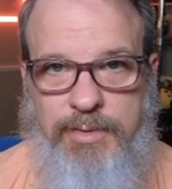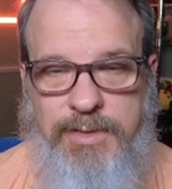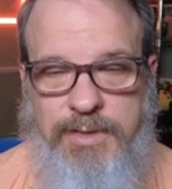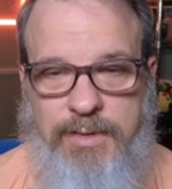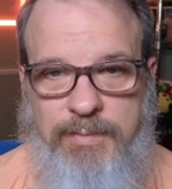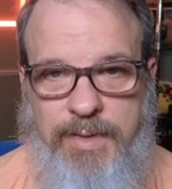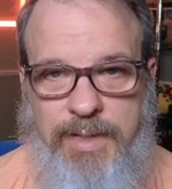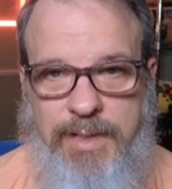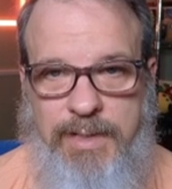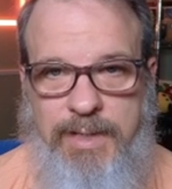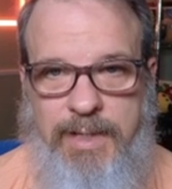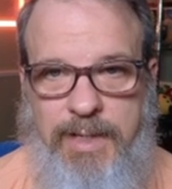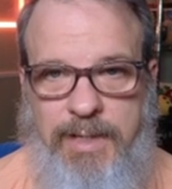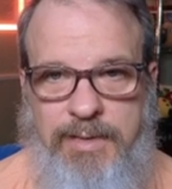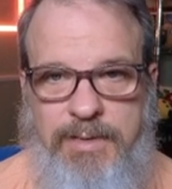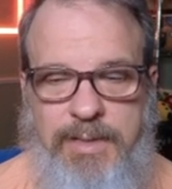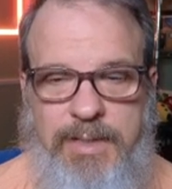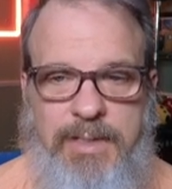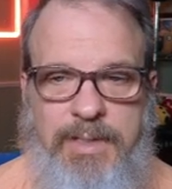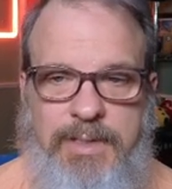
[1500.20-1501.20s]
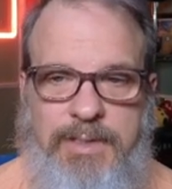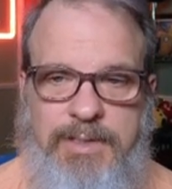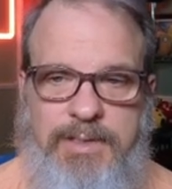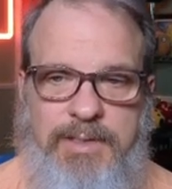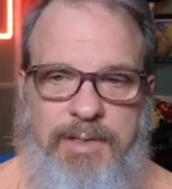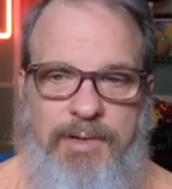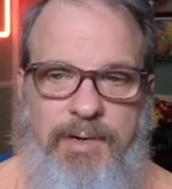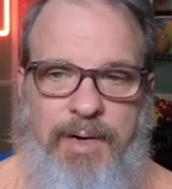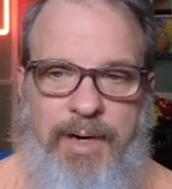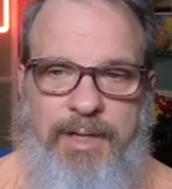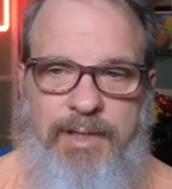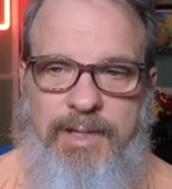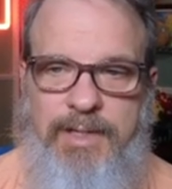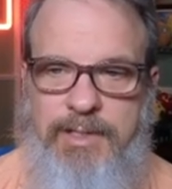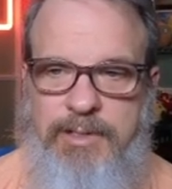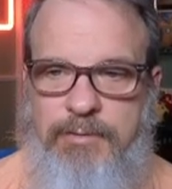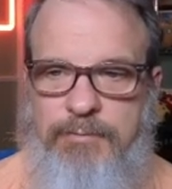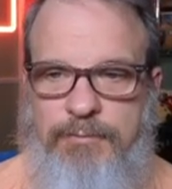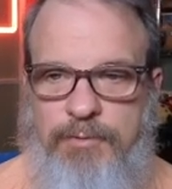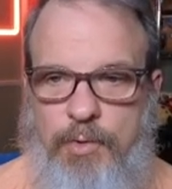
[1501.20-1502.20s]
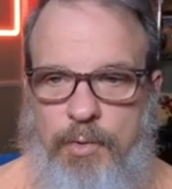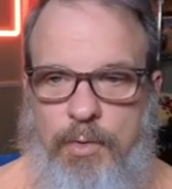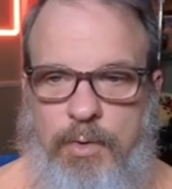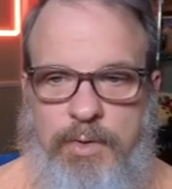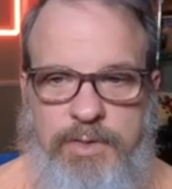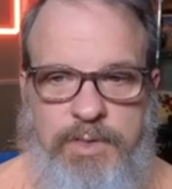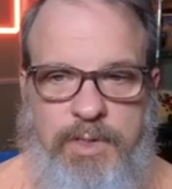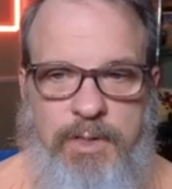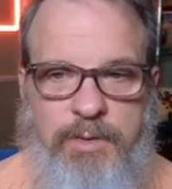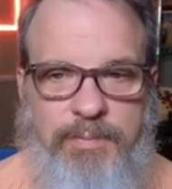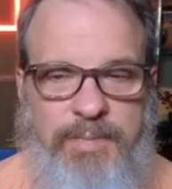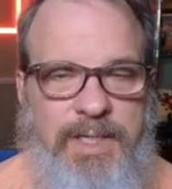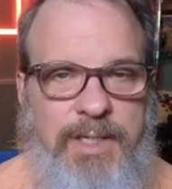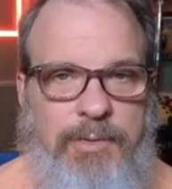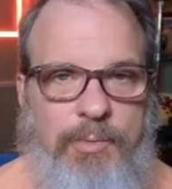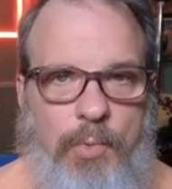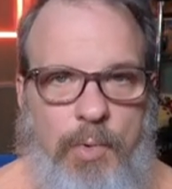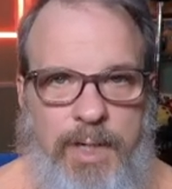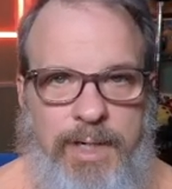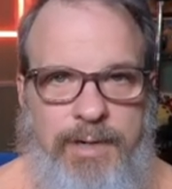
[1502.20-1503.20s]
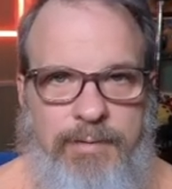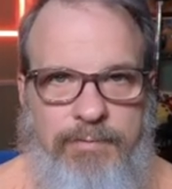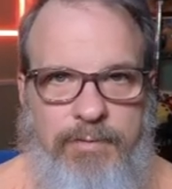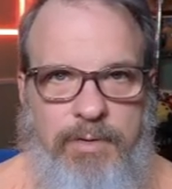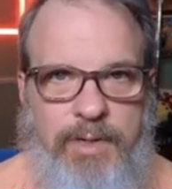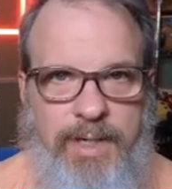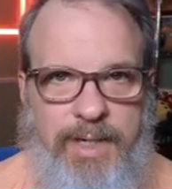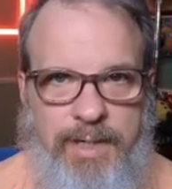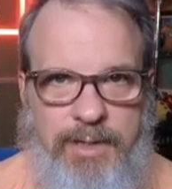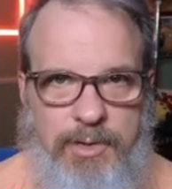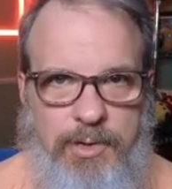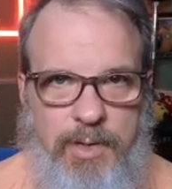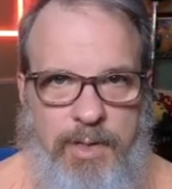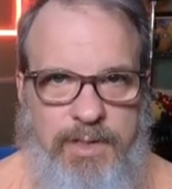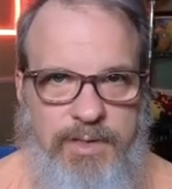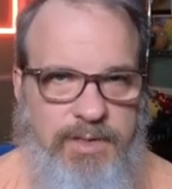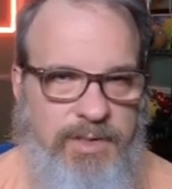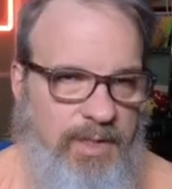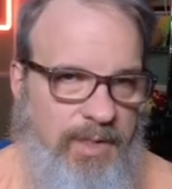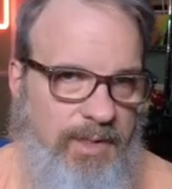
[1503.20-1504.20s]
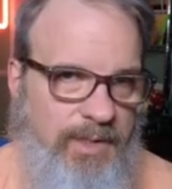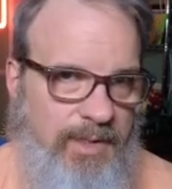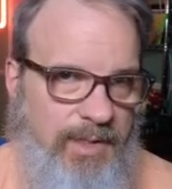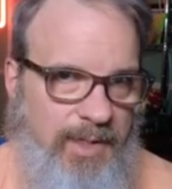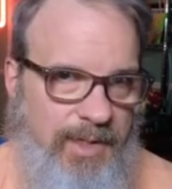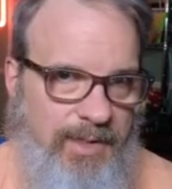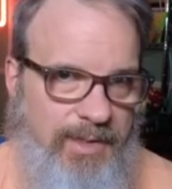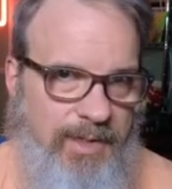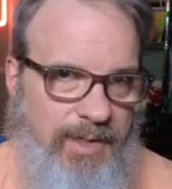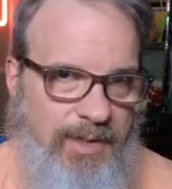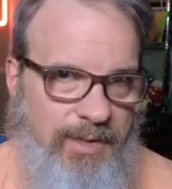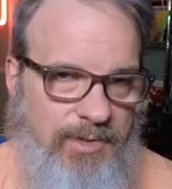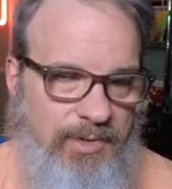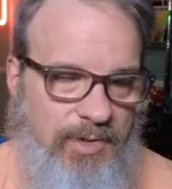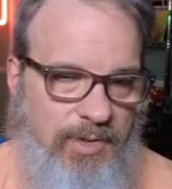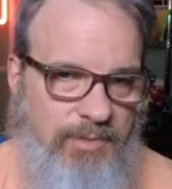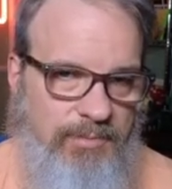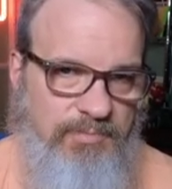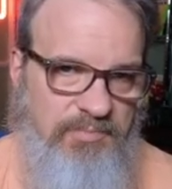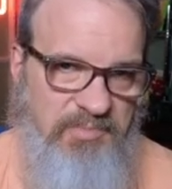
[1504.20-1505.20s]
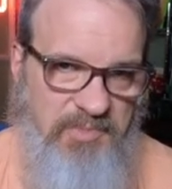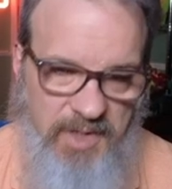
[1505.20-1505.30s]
or something like that. So I think the floor is going to be whatever it costs to unlock that card.